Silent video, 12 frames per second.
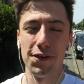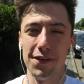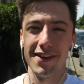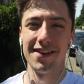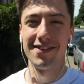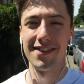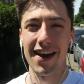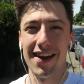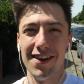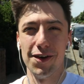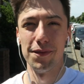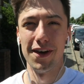doing these
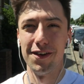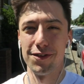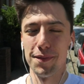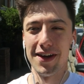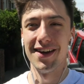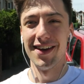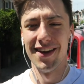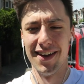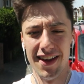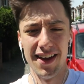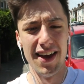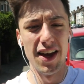daily uploads. I mean,
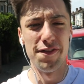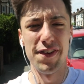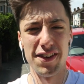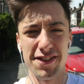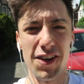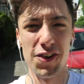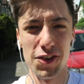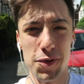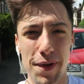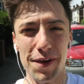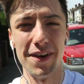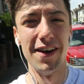it feels so good to
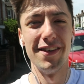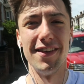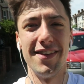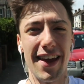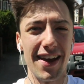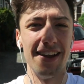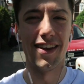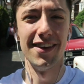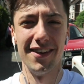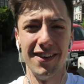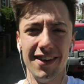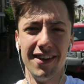be uploading daily
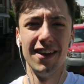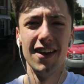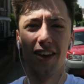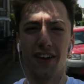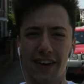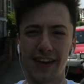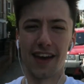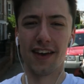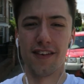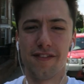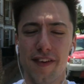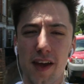and like
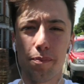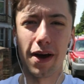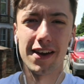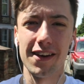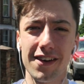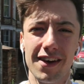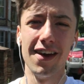getting feedback and